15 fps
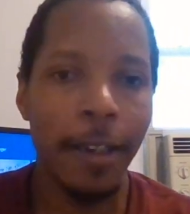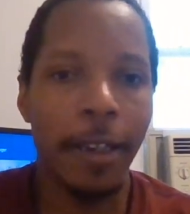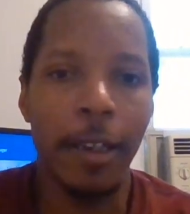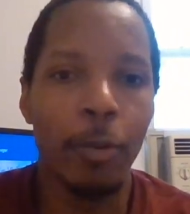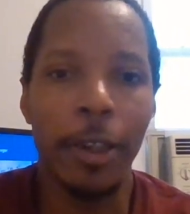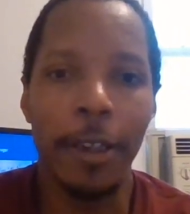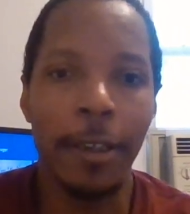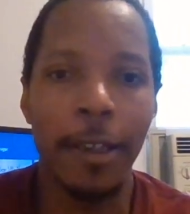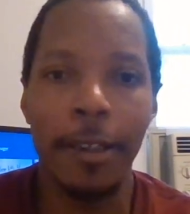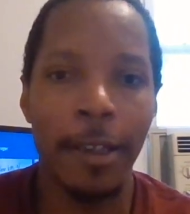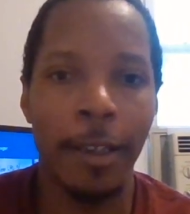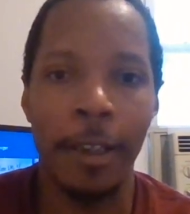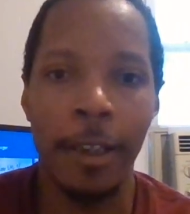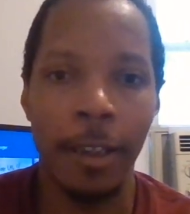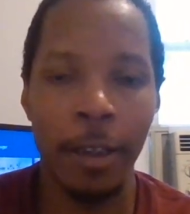he would have did
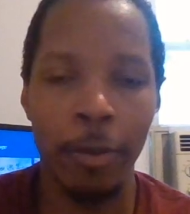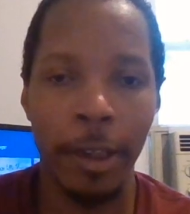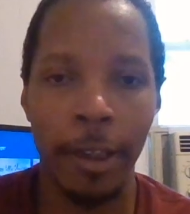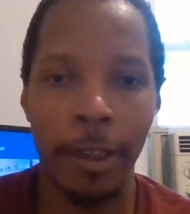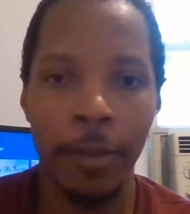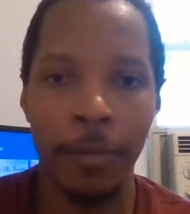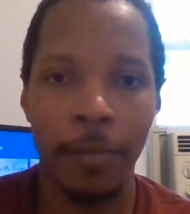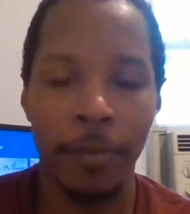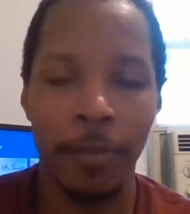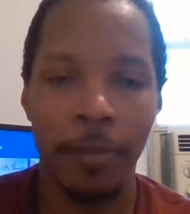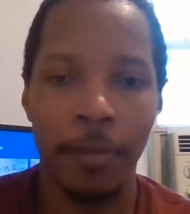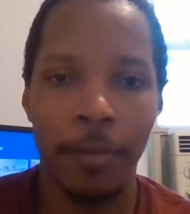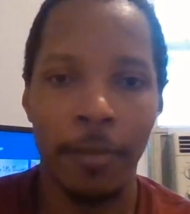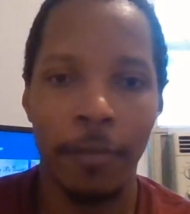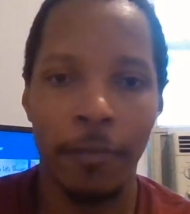that anyway,
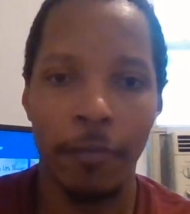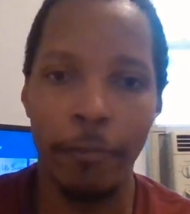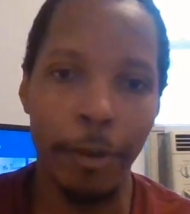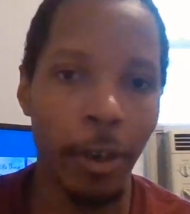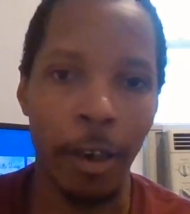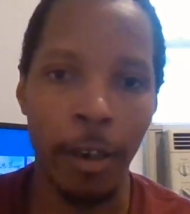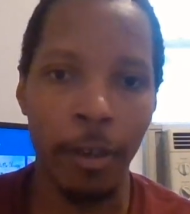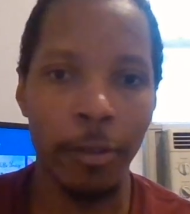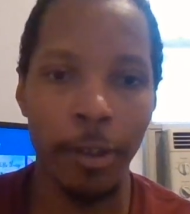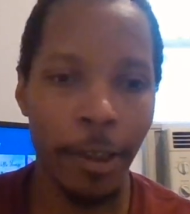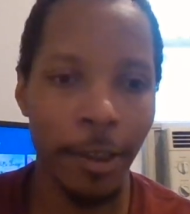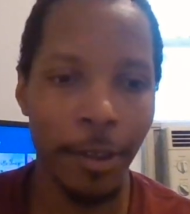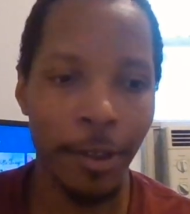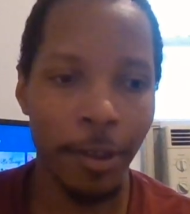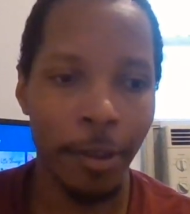
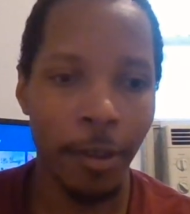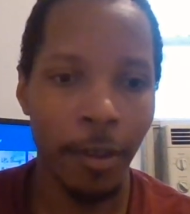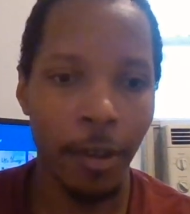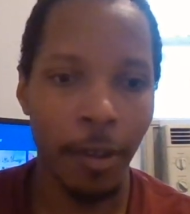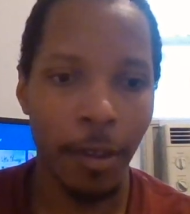regardless.